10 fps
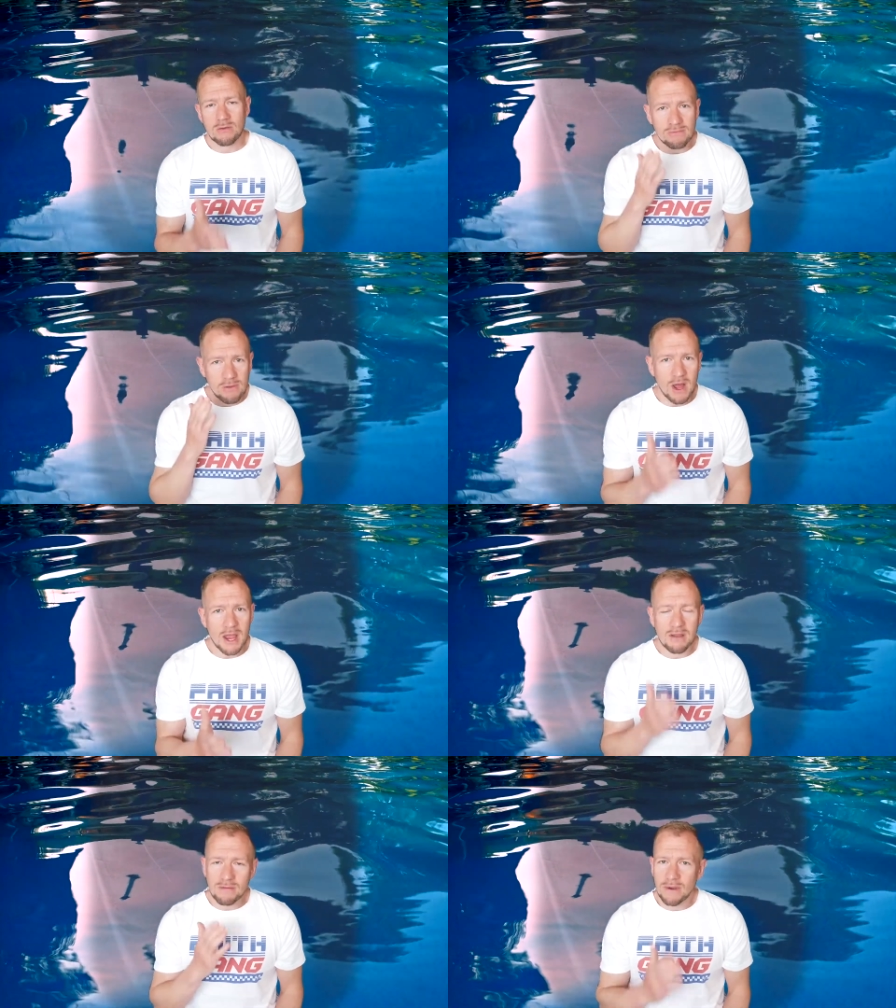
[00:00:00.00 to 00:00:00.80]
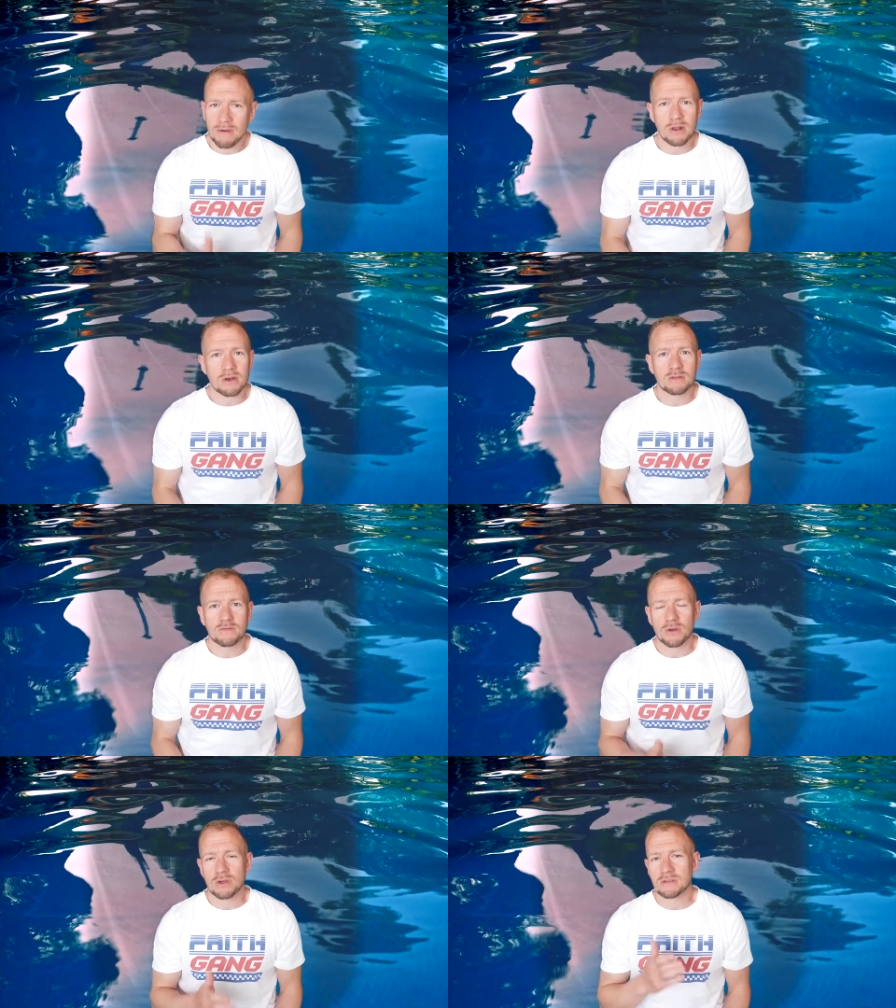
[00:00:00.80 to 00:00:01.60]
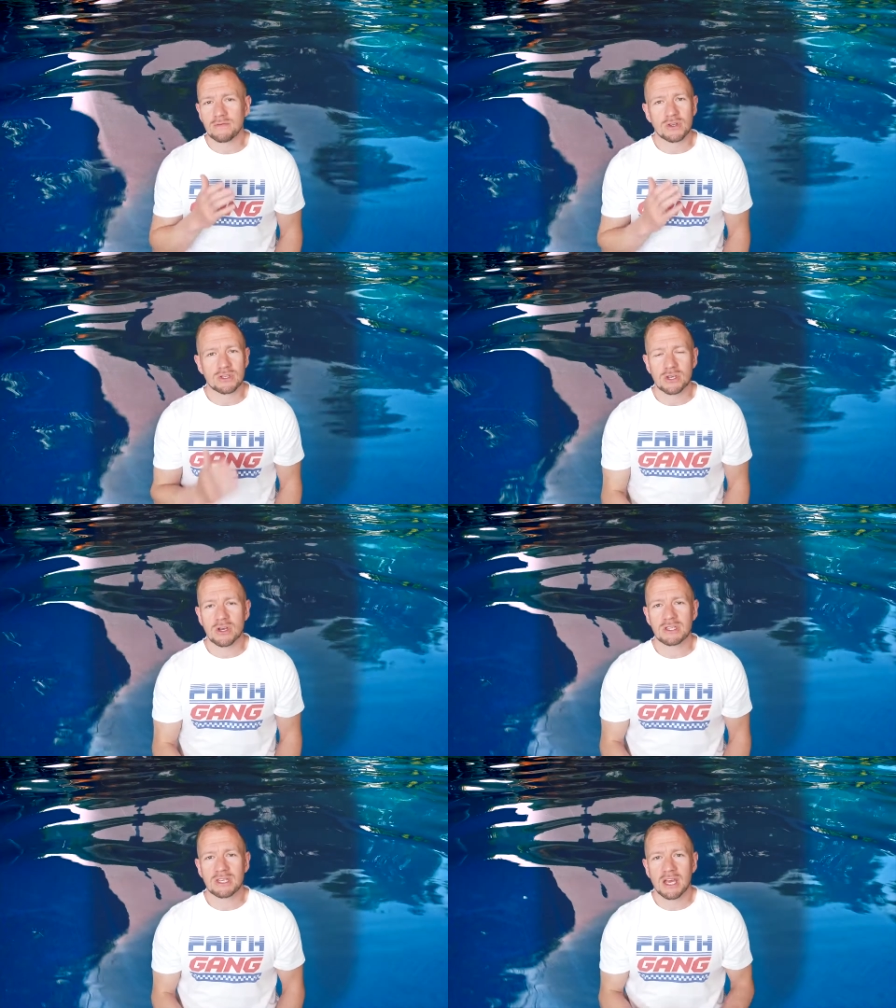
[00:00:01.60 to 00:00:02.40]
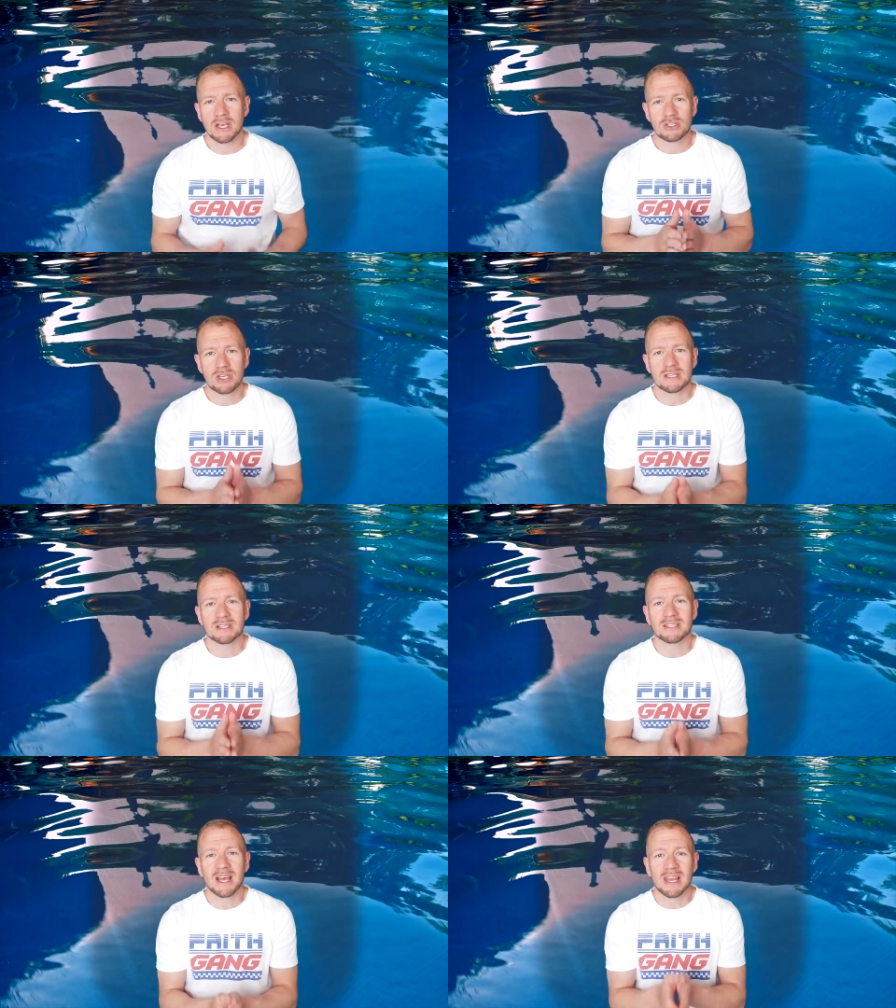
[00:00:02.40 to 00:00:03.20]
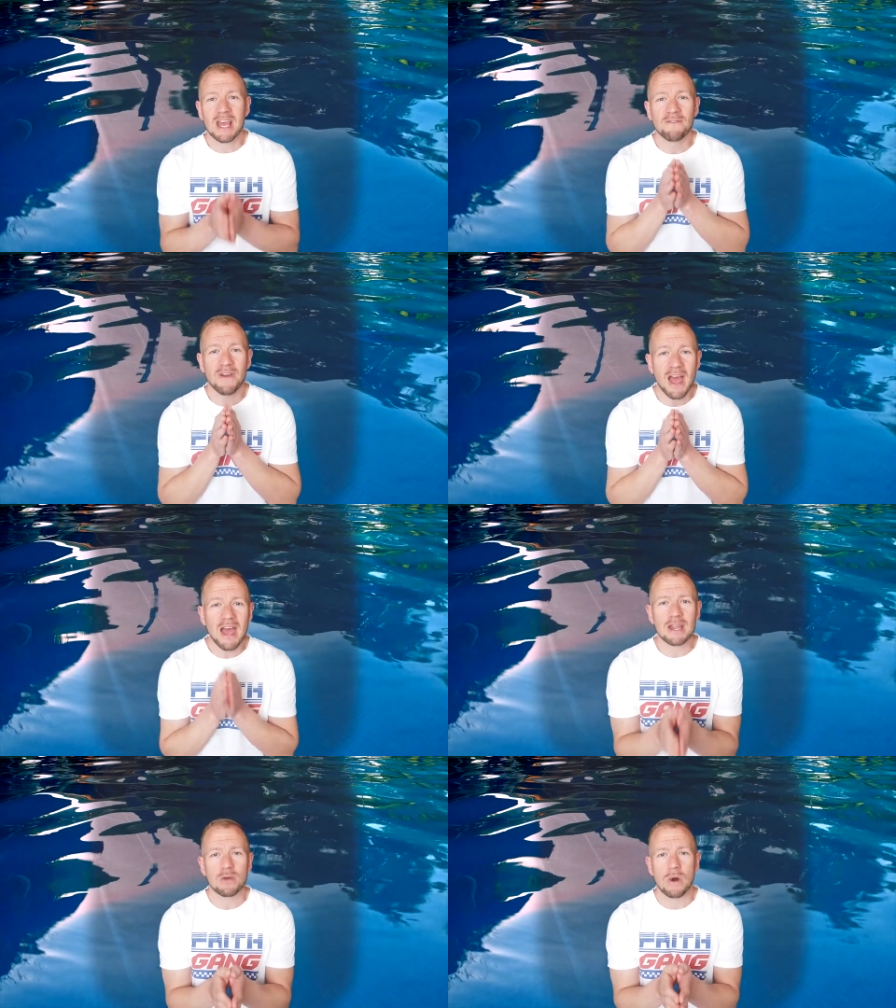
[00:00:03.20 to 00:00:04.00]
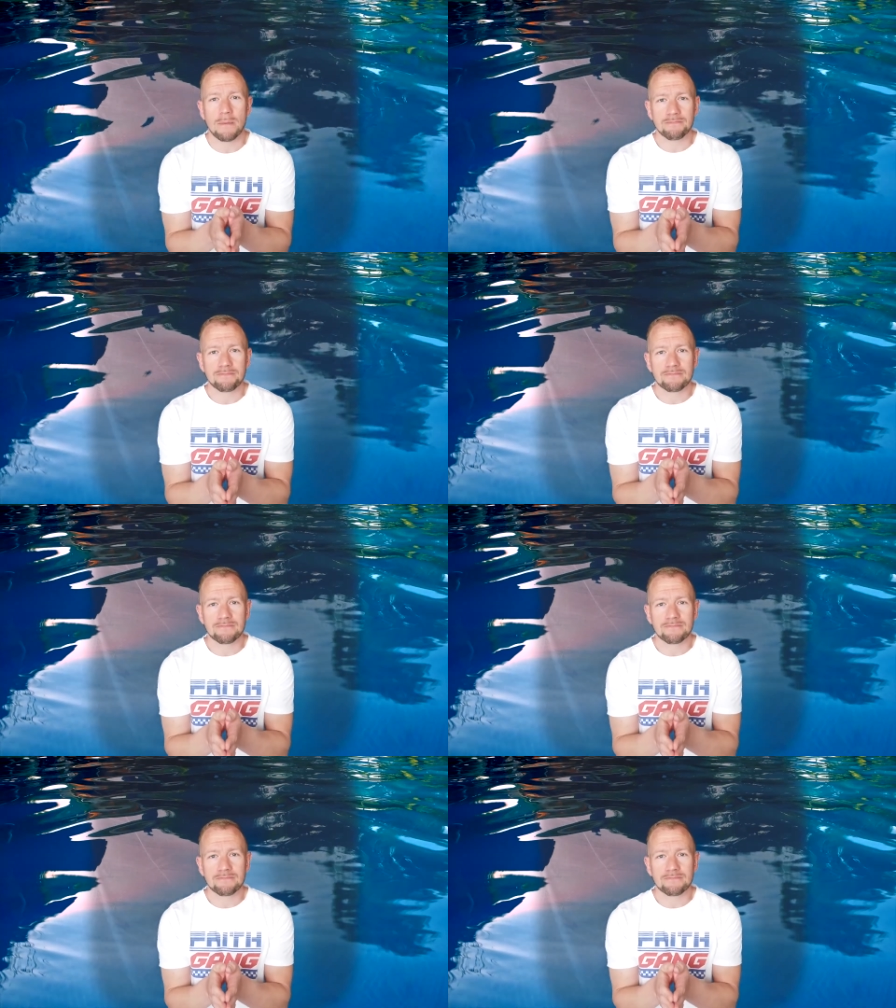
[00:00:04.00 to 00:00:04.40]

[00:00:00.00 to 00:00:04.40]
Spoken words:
Right in the very last verse, verse 38, Jesus said, if anyone,